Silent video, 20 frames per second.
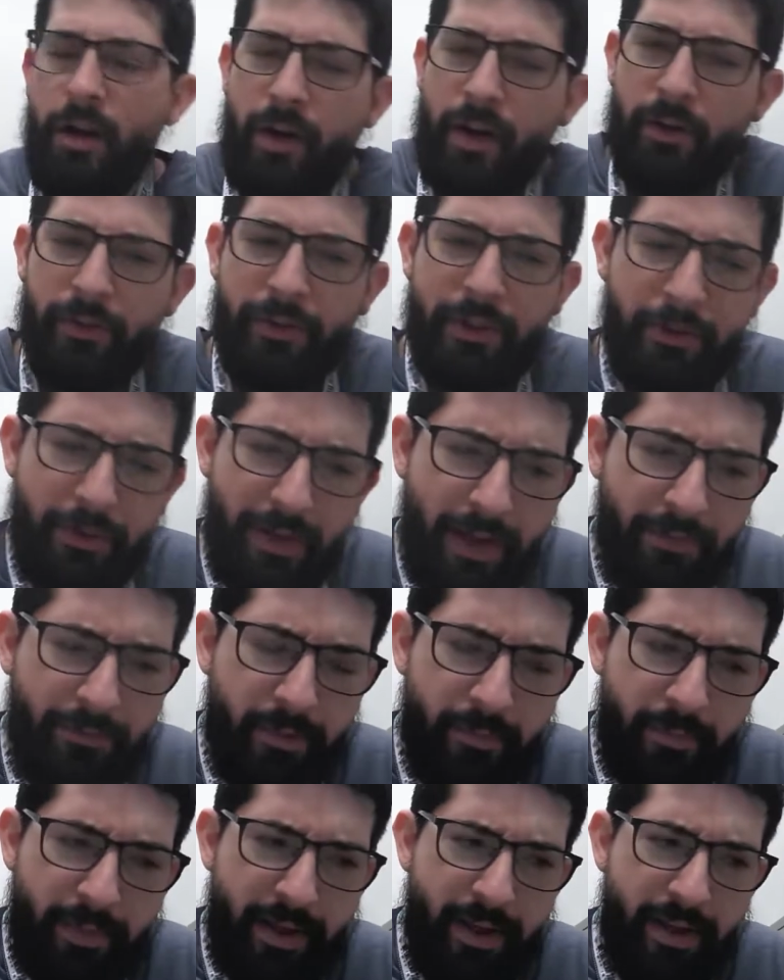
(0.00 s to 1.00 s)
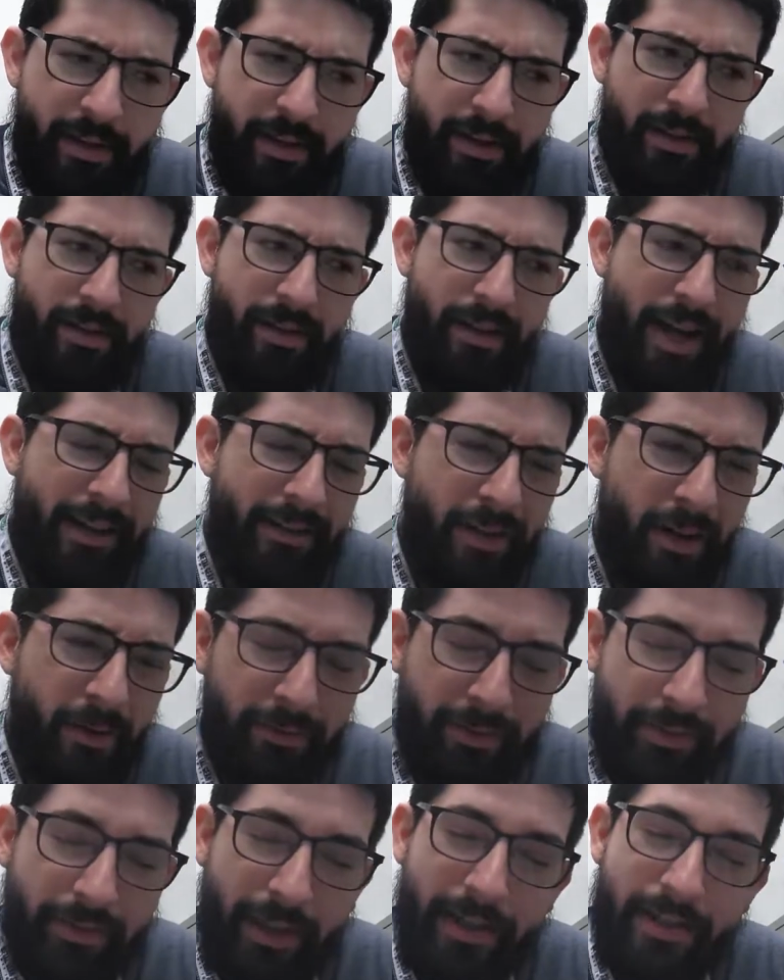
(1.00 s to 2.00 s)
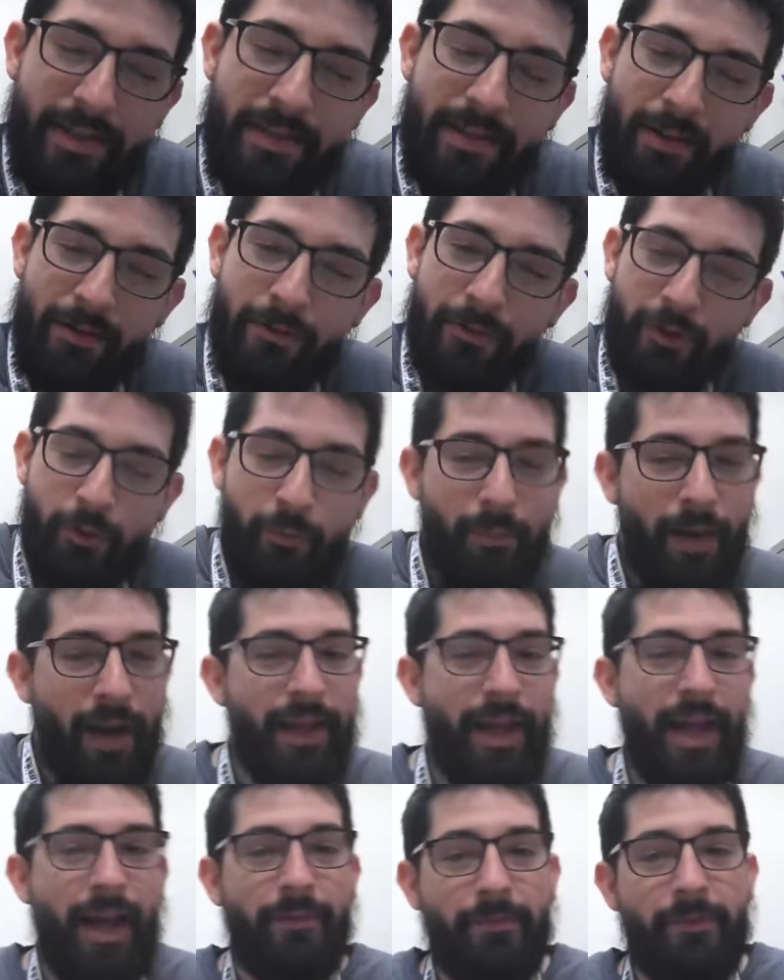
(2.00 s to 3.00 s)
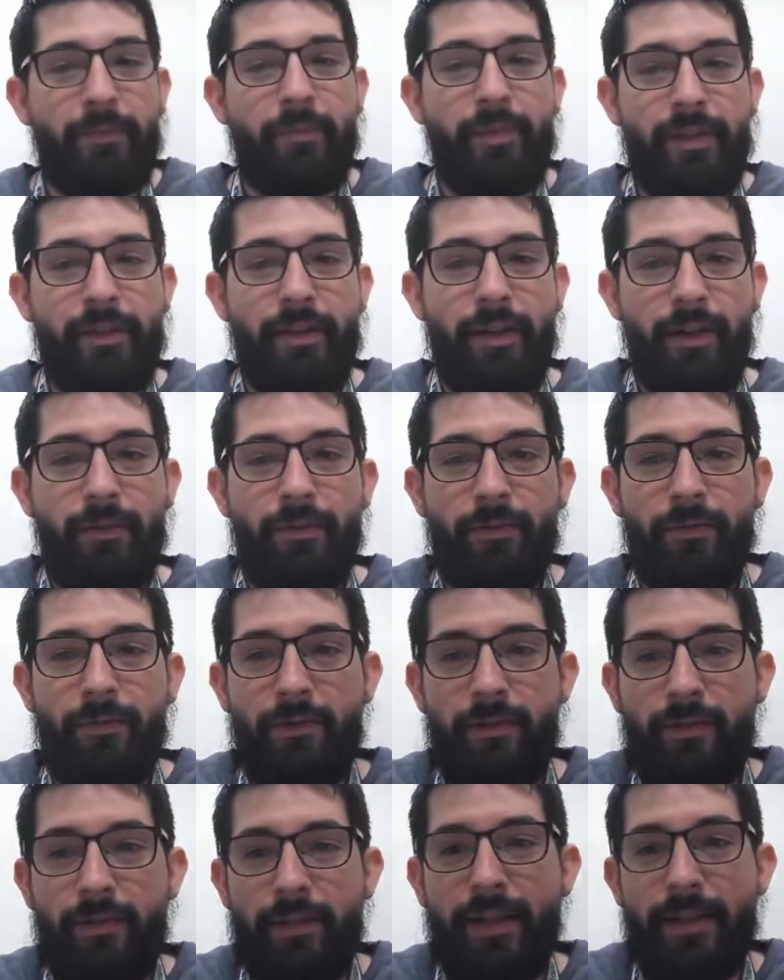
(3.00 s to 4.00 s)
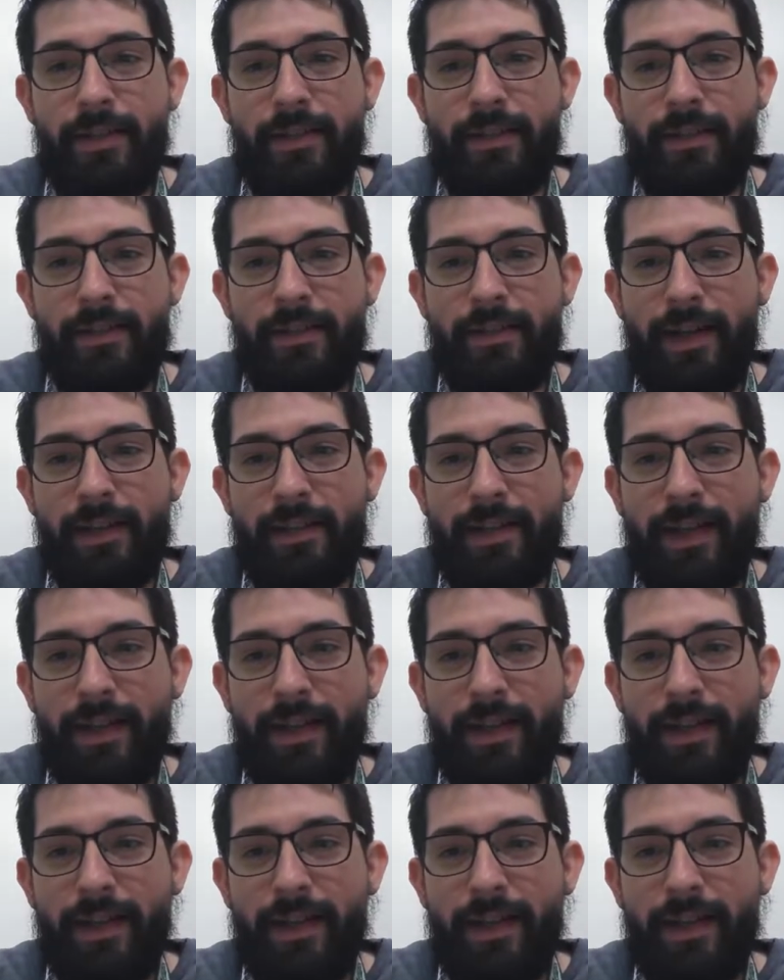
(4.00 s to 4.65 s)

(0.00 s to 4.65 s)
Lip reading: No, I don't think you have to be. I don't think so. You might have to be, though, because